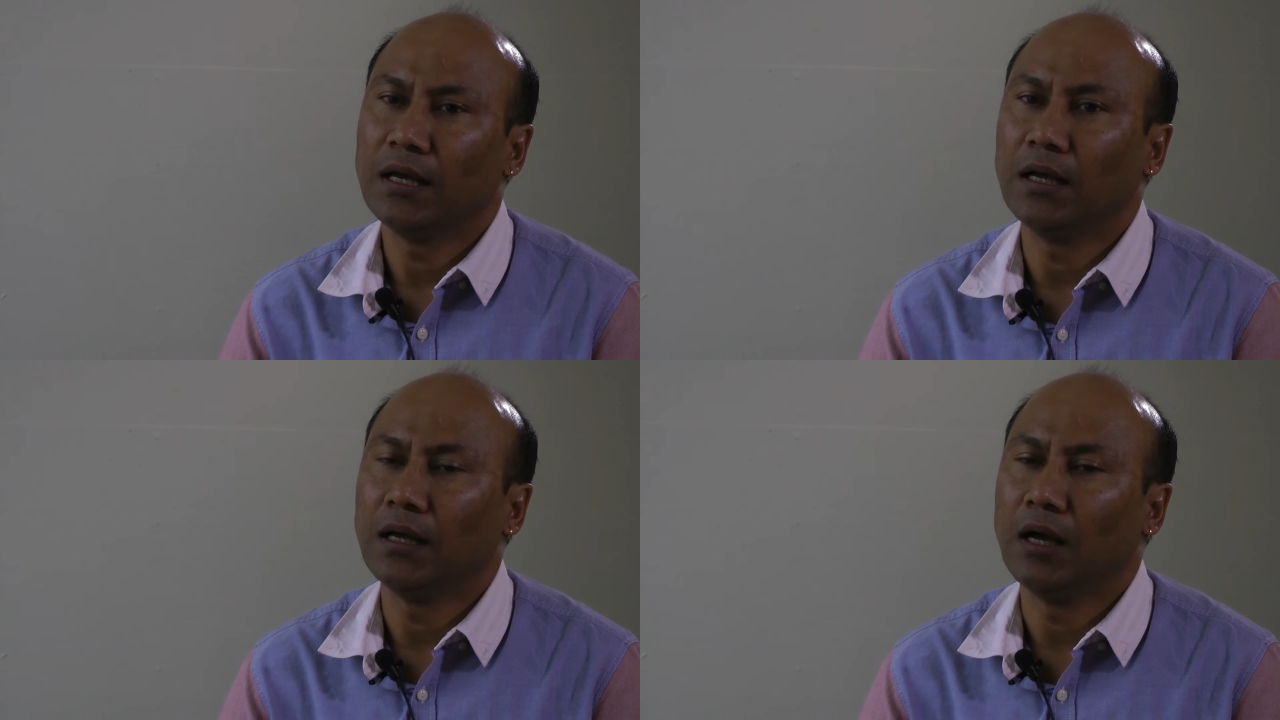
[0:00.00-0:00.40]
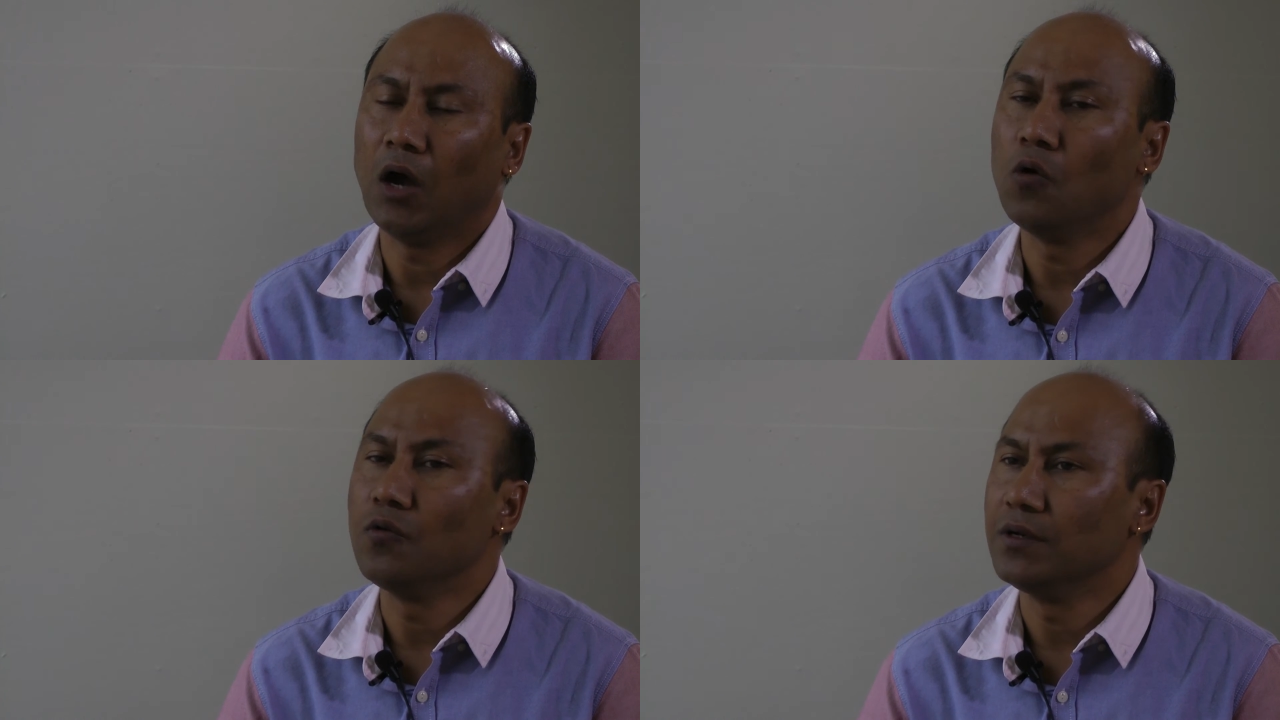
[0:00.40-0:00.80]

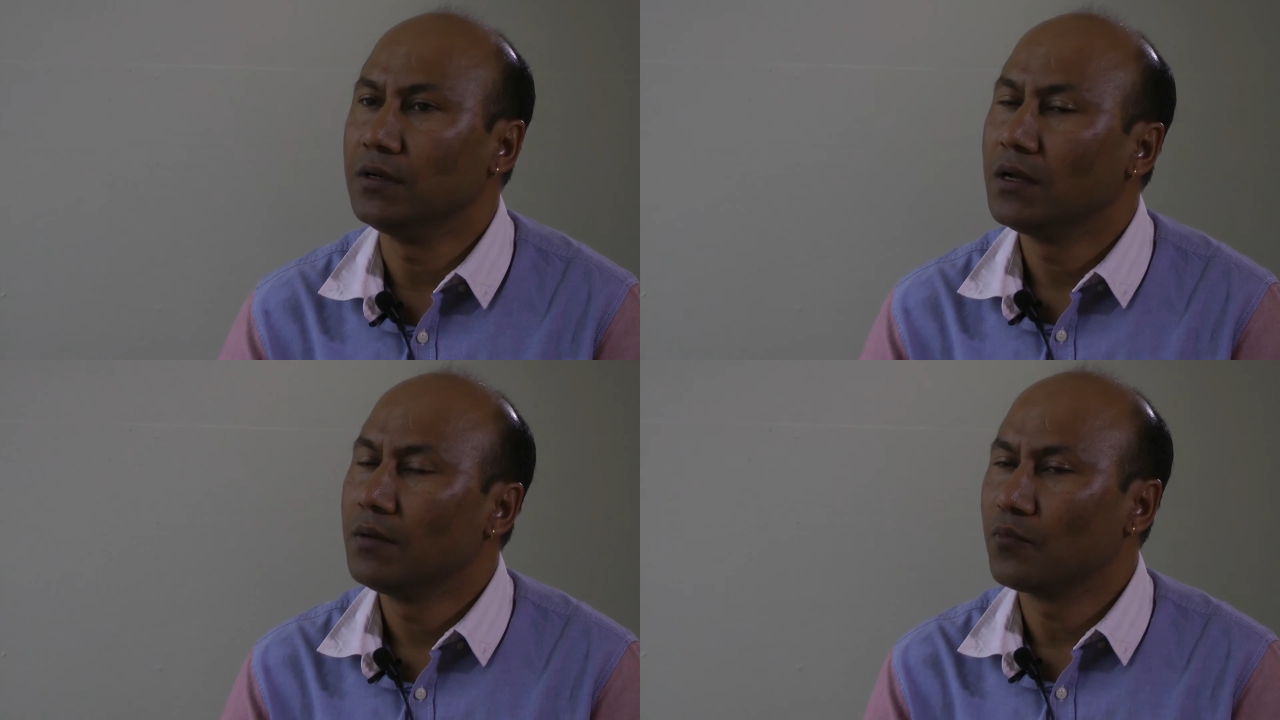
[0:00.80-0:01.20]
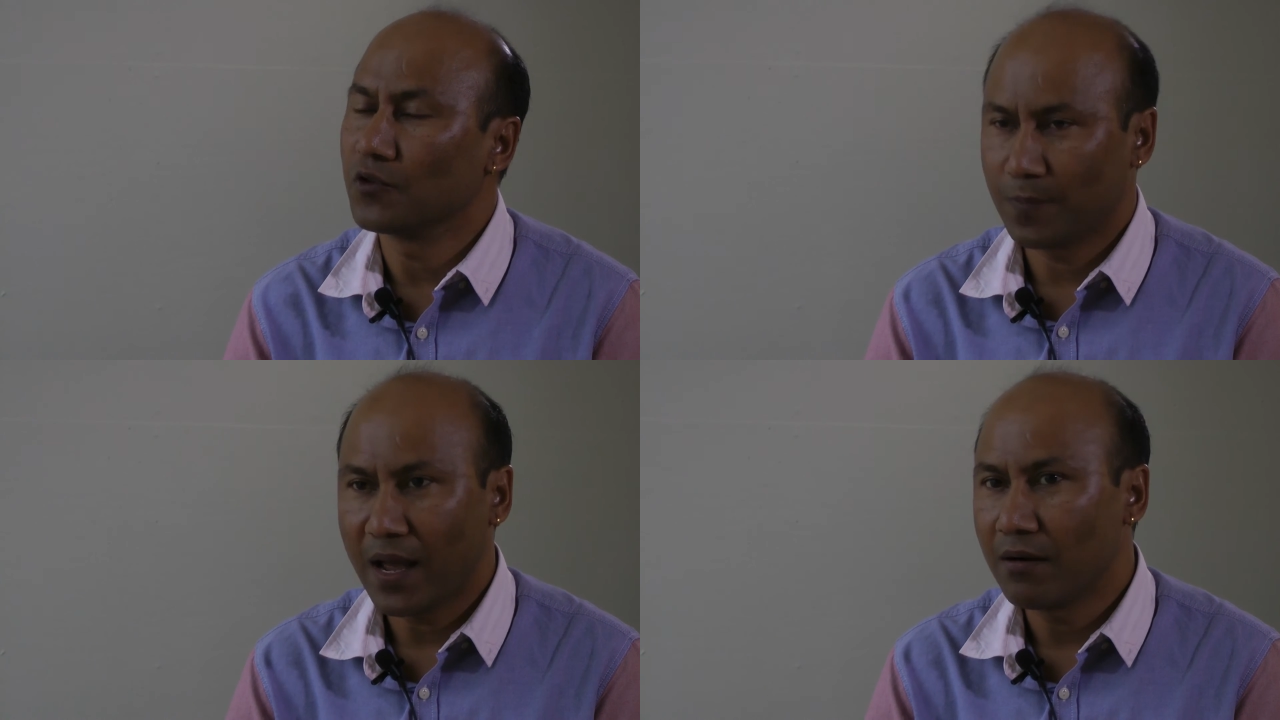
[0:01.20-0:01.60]
own
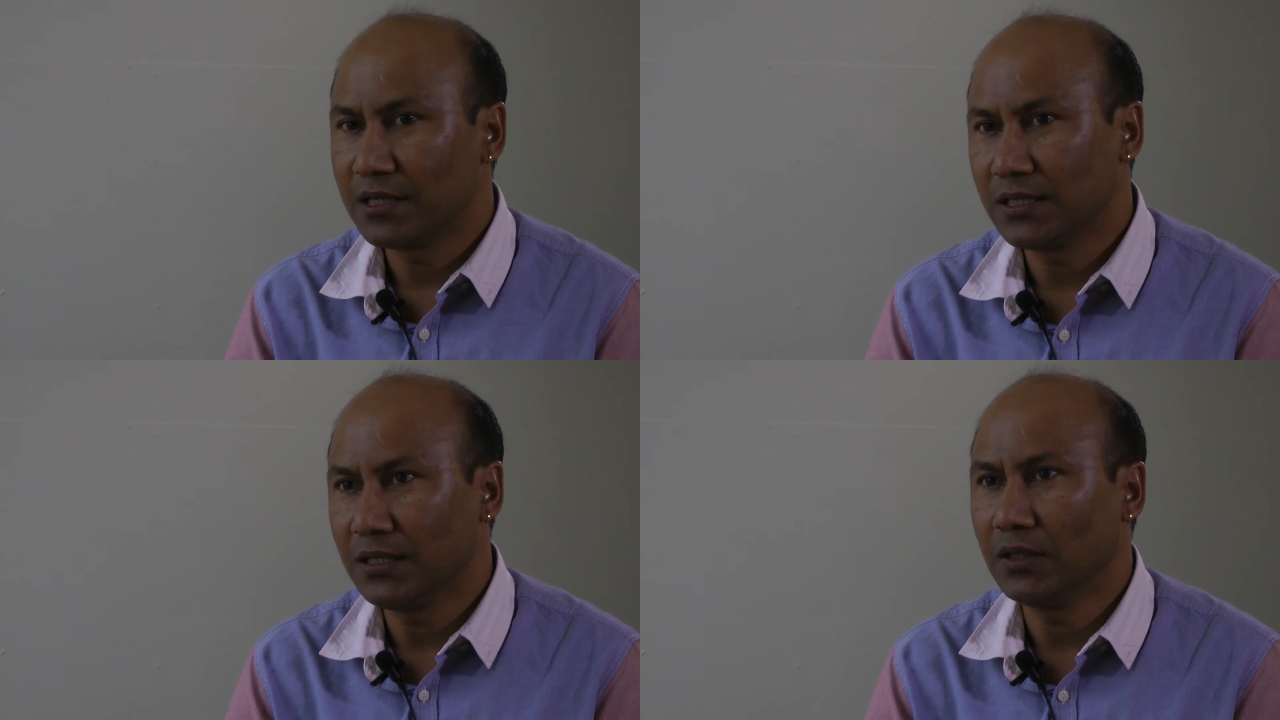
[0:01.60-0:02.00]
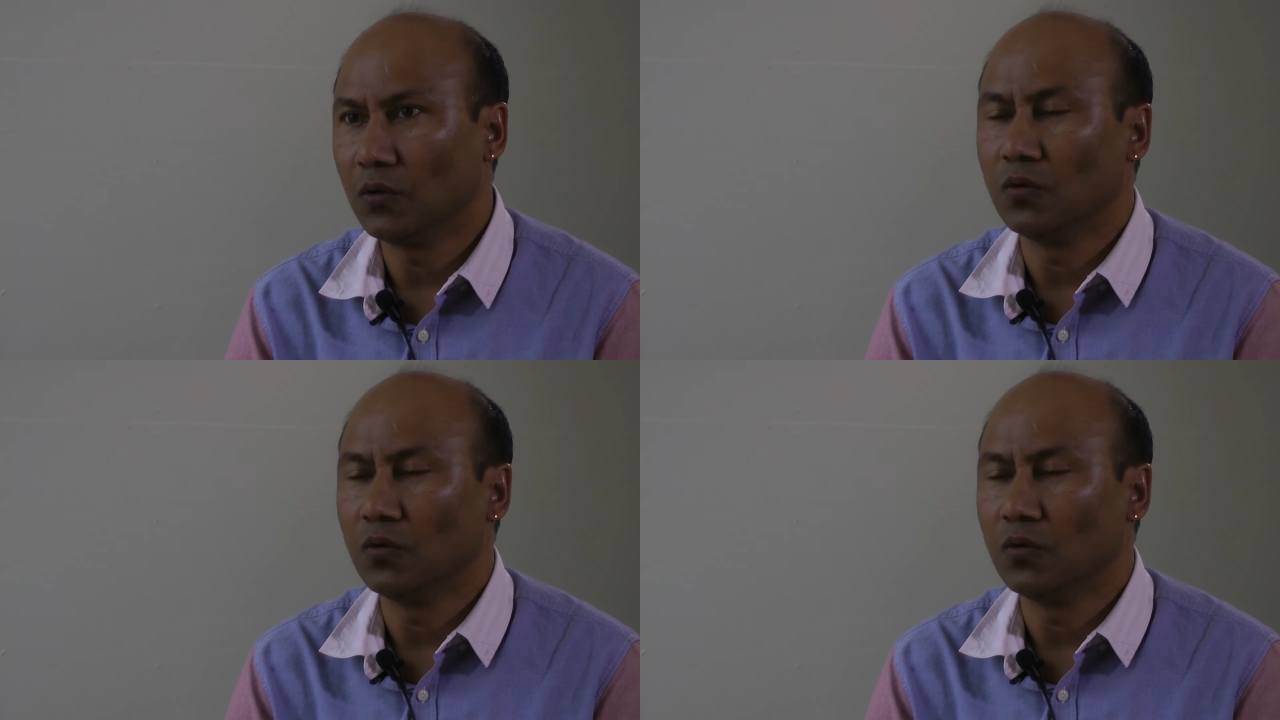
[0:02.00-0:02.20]
prosperity,